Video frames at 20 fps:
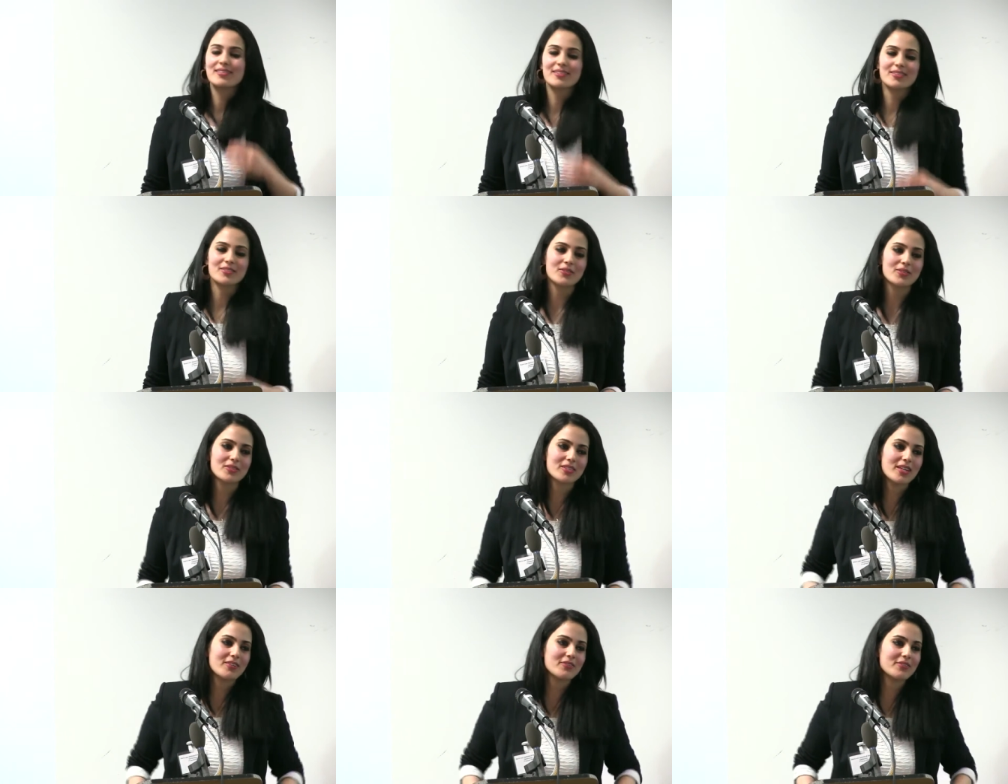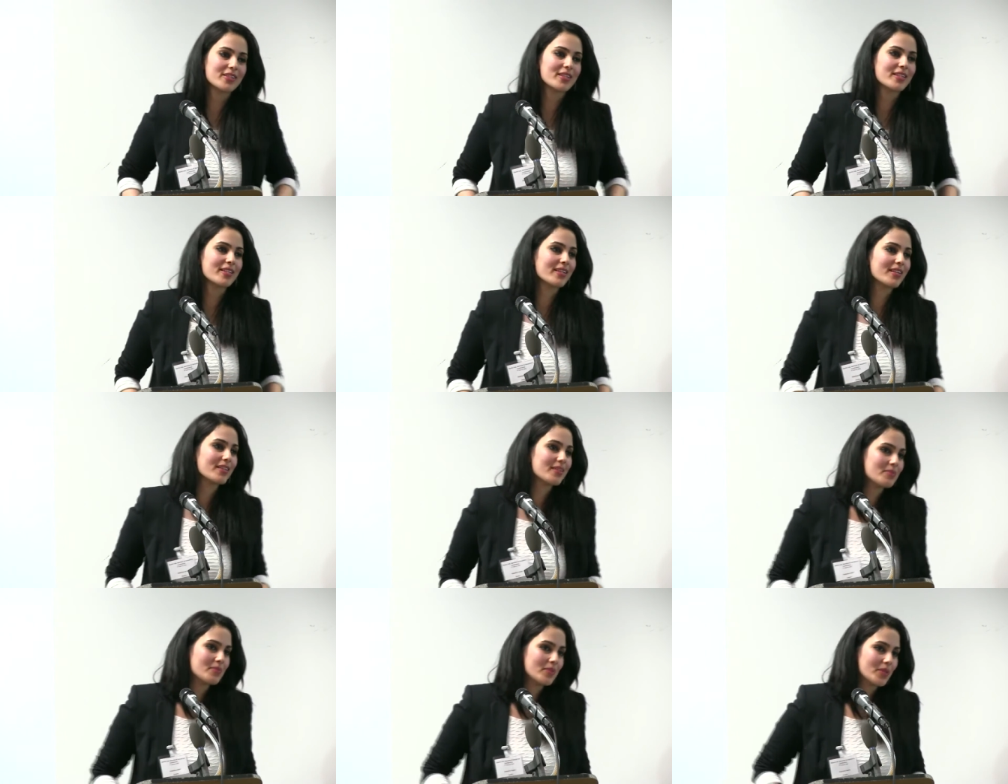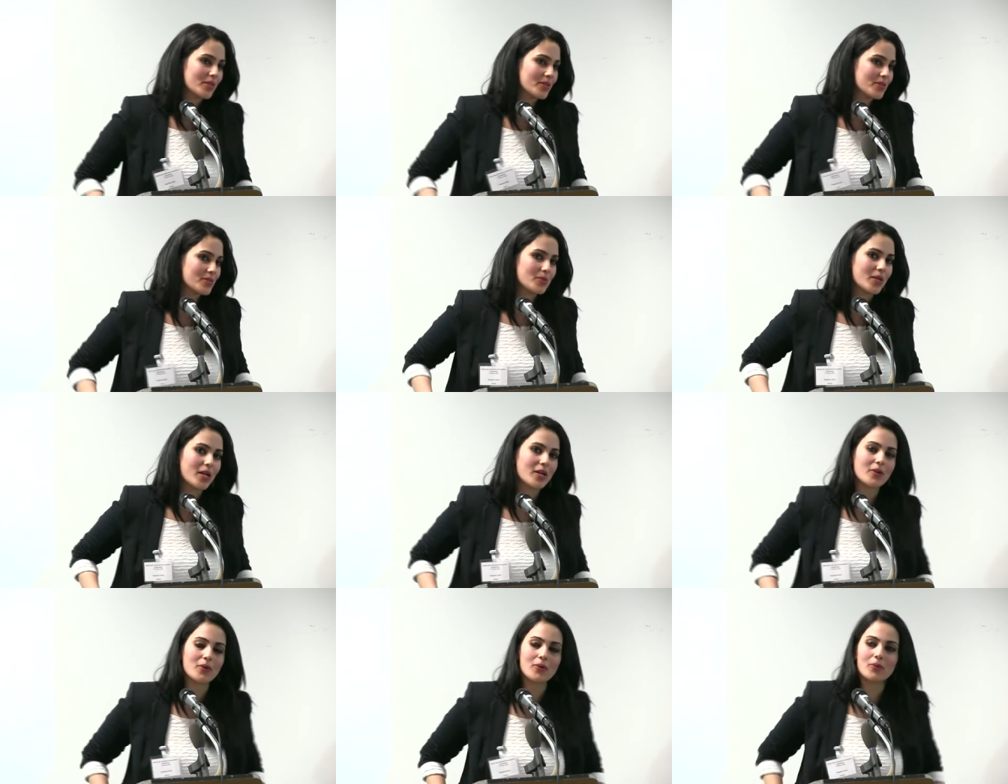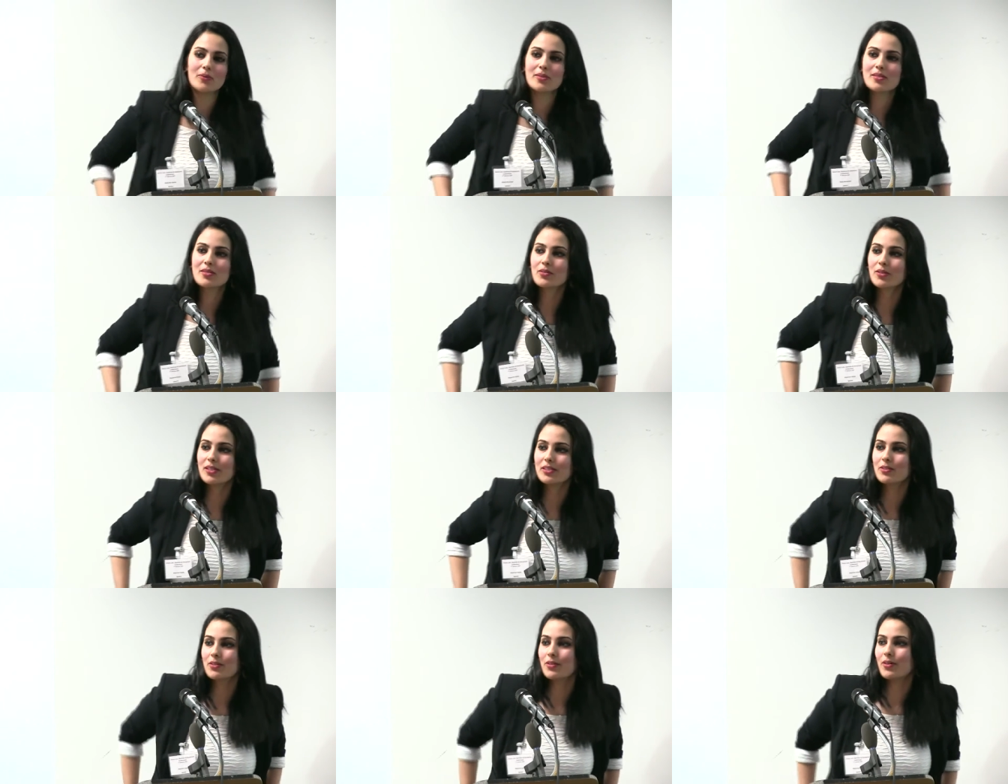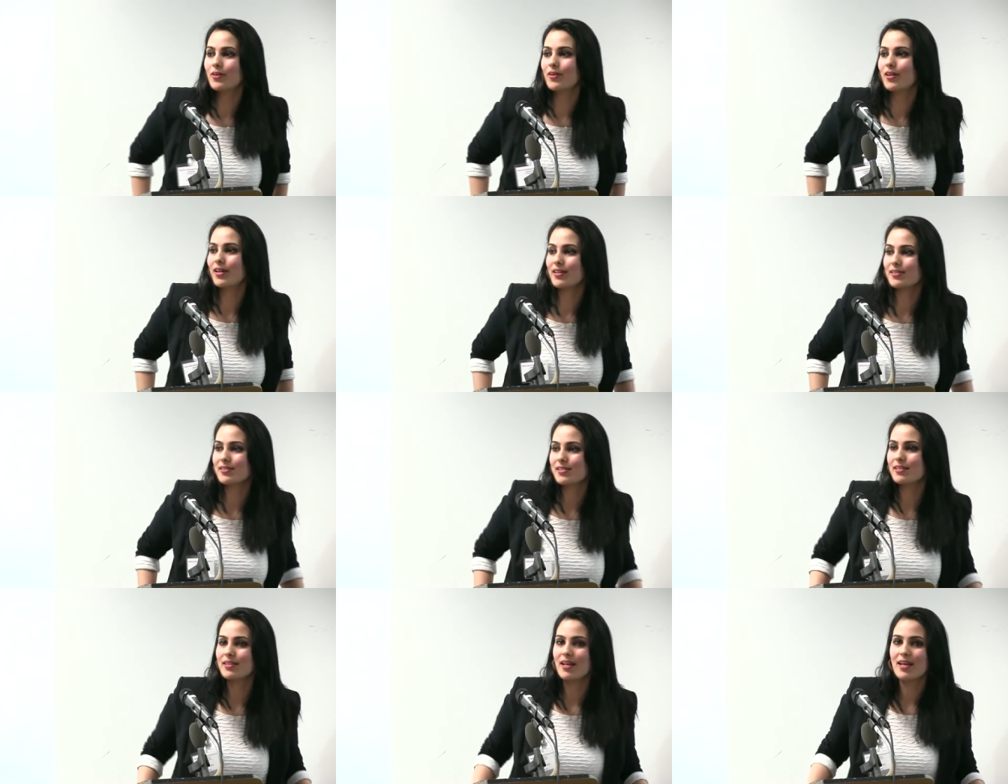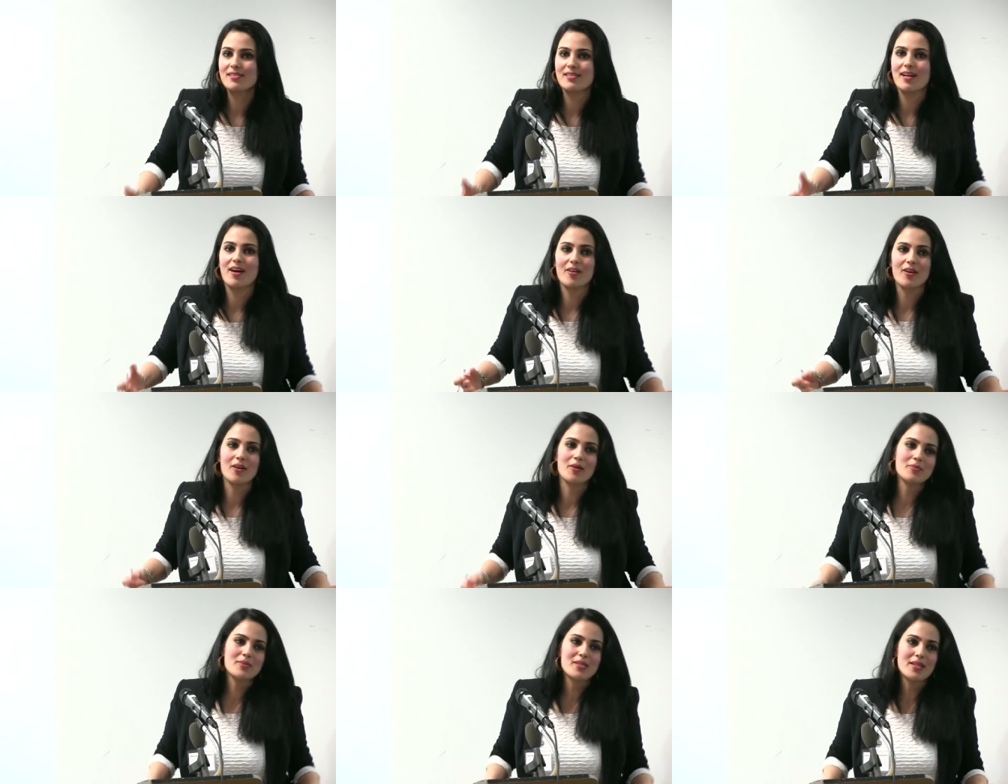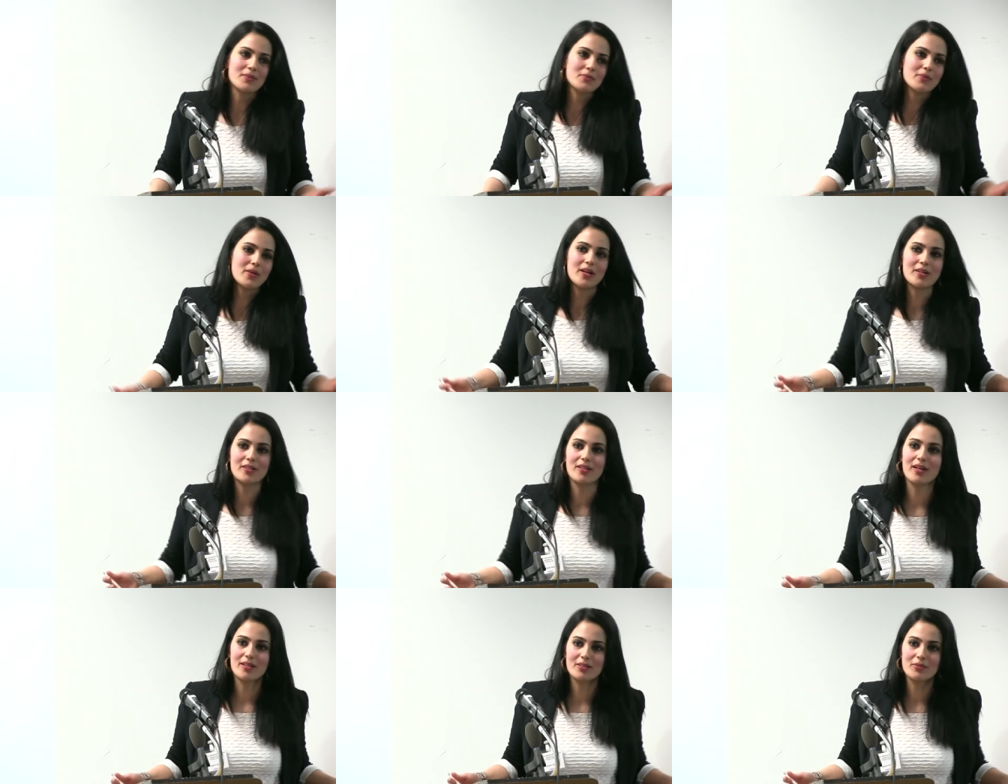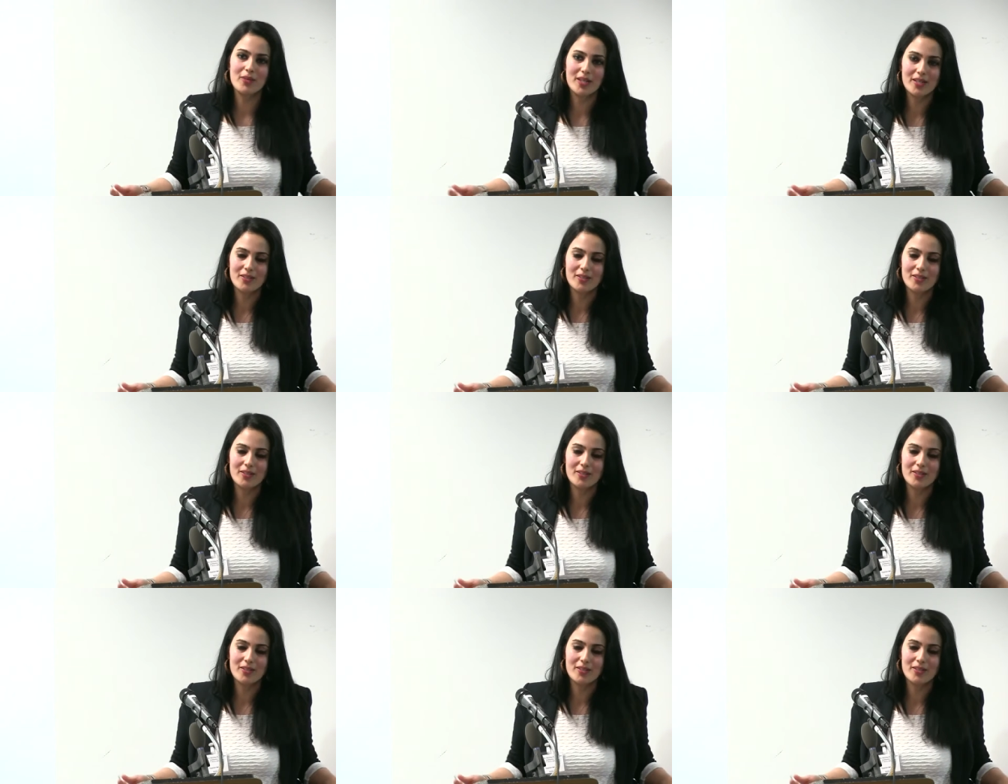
in North Africa because we are always categorized as Arabs and we are not.